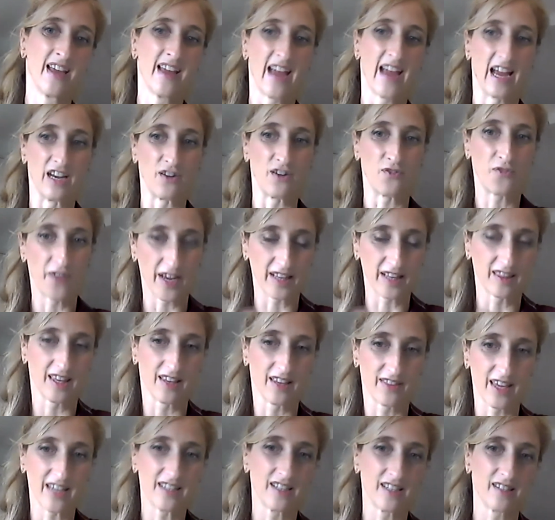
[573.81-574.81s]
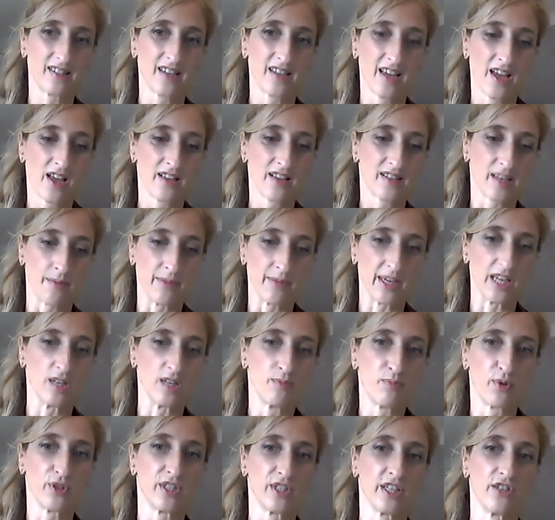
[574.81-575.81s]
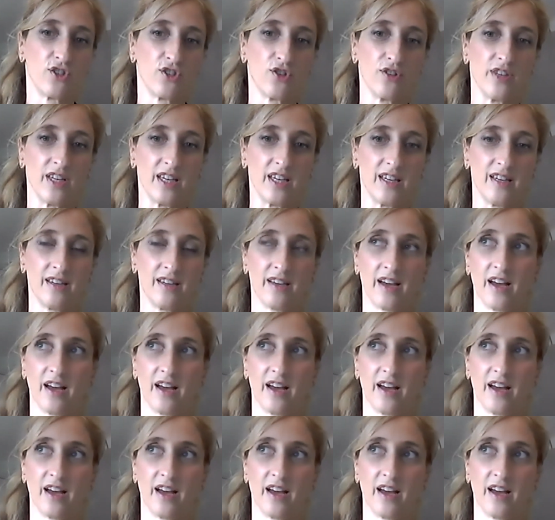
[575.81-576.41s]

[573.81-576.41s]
And in fact, that is something he's put into the